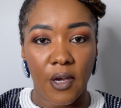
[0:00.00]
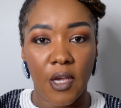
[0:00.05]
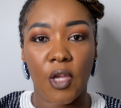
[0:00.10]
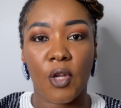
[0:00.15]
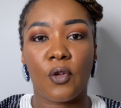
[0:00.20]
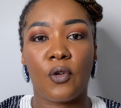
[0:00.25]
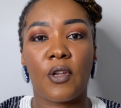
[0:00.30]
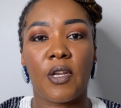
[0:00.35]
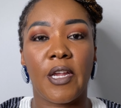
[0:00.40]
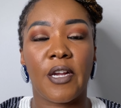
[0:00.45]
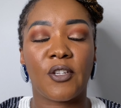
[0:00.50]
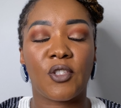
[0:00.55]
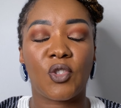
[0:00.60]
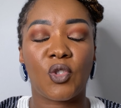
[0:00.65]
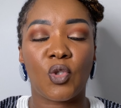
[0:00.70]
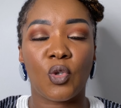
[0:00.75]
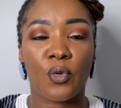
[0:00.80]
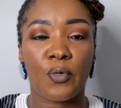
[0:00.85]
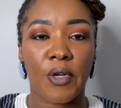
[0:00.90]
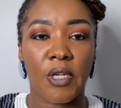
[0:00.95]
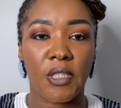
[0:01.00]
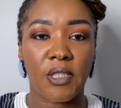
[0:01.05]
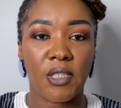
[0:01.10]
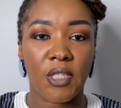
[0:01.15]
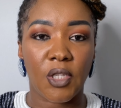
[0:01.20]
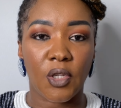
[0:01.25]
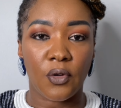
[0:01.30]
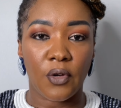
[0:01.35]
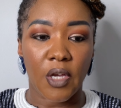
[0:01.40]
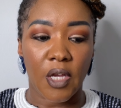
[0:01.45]
you know, their stories, you
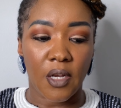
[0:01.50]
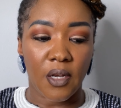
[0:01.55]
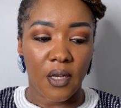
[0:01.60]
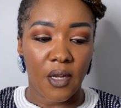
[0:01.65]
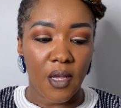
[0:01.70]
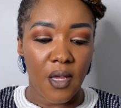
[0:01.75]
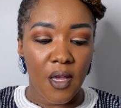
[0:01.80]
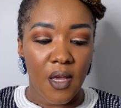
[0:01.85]
know, and